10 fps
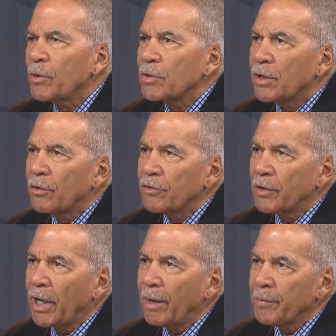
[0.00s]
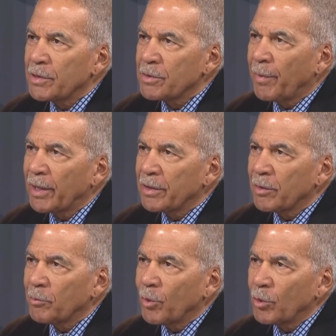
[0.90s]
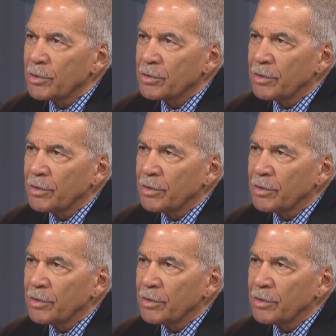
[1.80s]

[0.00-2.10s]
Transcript: building on your comments about the importance